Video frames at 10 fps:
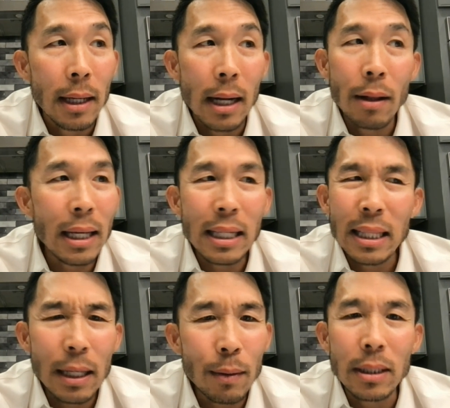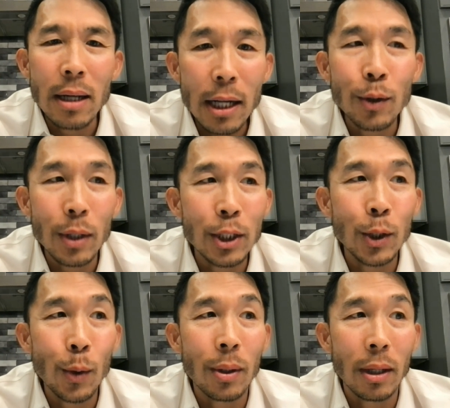And all I could think was, God, you are
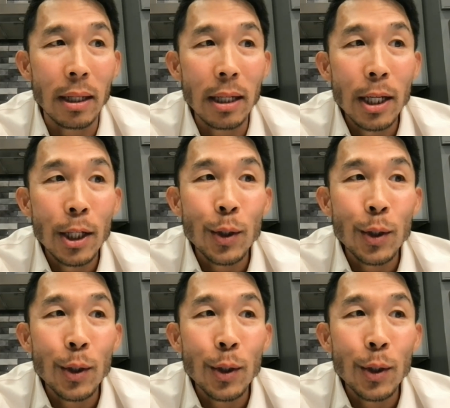so good.